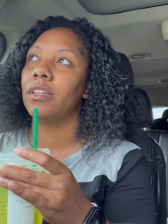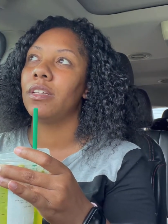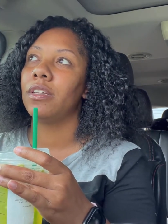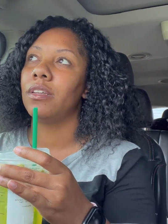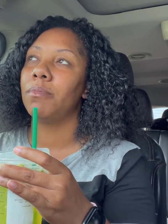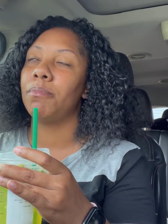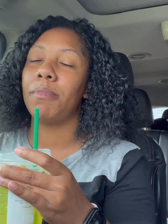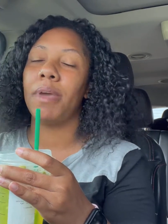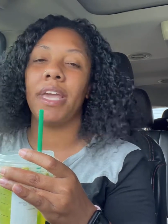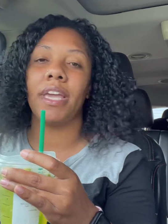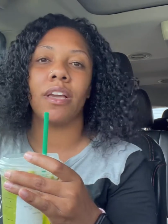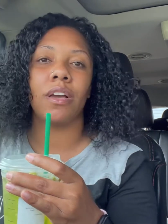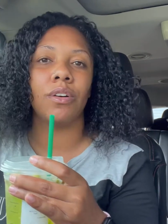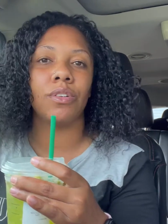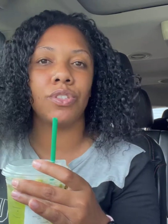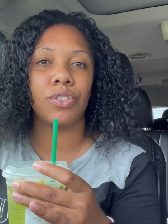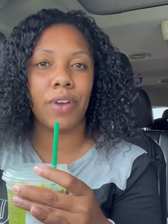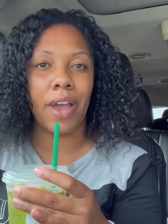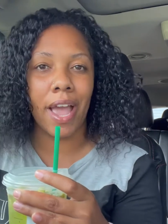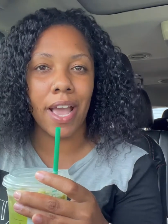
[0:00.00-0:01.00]

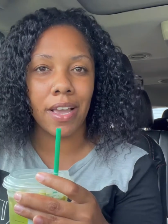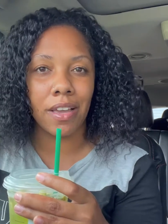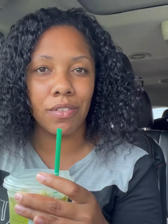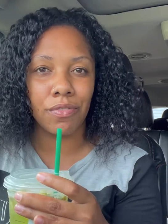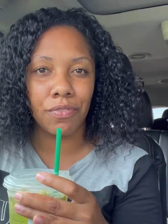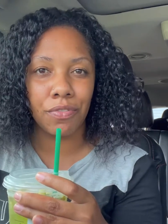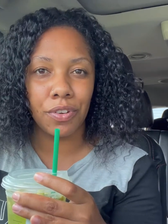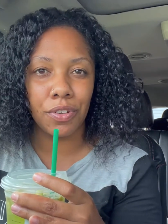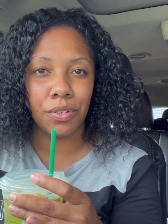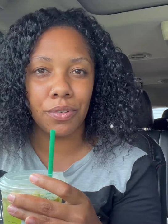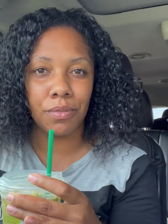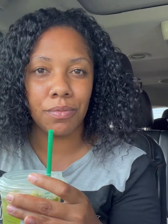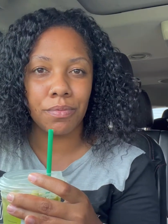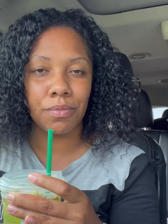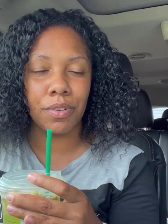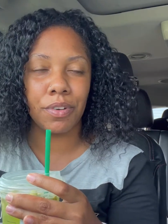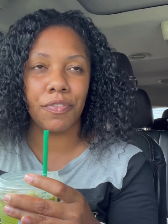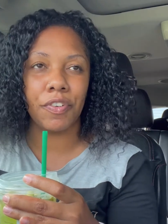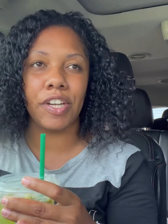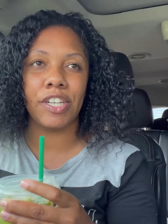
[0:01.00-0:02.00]
mango dragon fruit
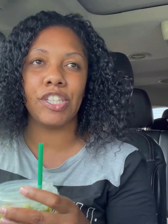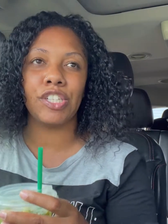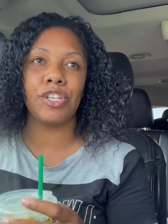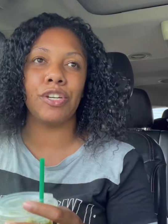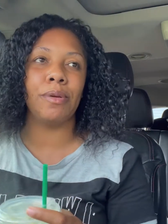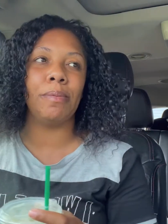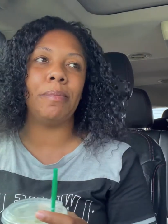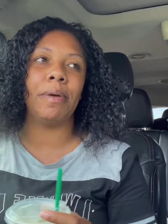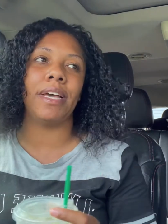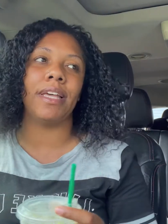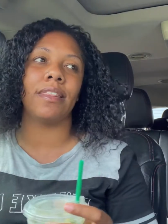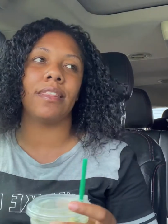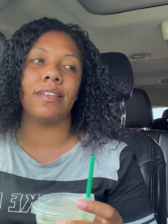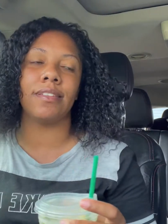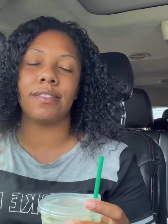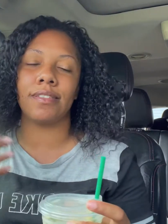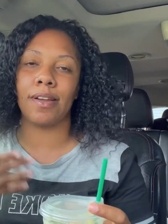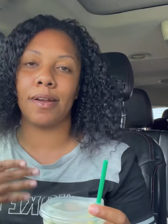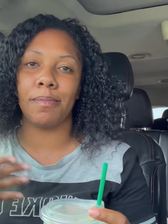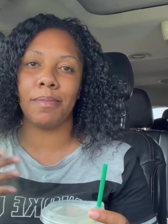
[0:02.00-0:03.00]
refresher, but the
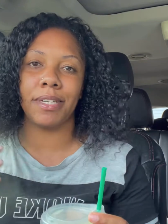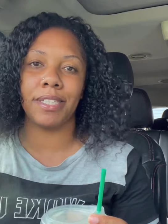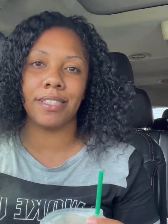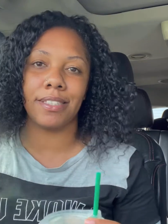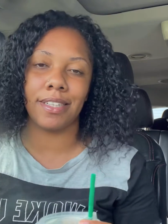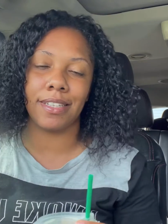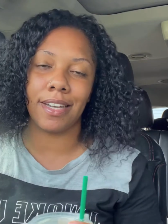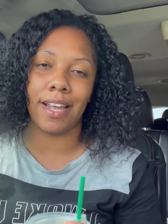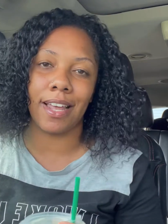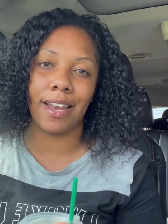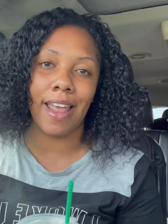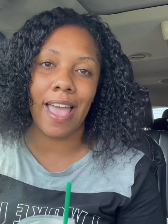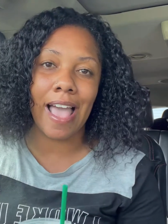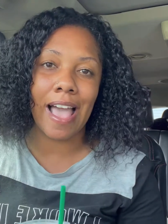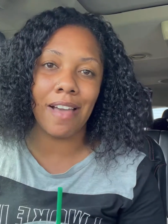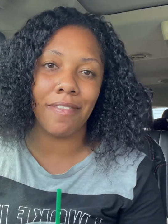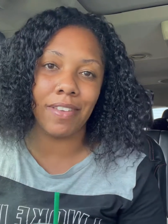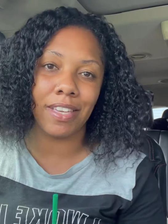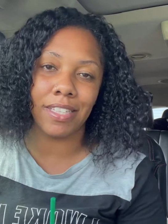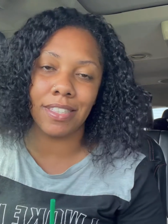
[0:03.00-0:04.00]
Starbucks did not
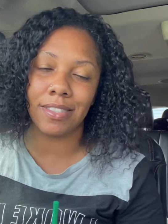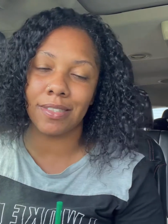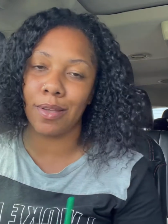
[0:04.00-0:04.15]
have it.